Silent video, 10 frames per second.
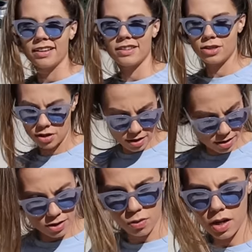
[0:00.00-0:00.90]
It's
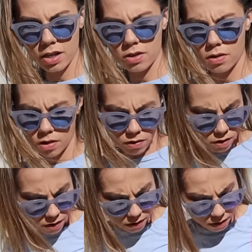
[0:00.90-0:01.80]
just a
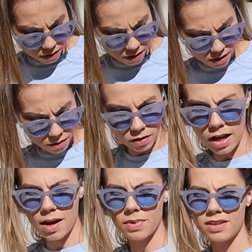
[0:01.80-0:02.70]
22-year-old girl and her
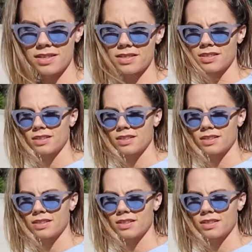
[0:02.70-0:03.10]
llamas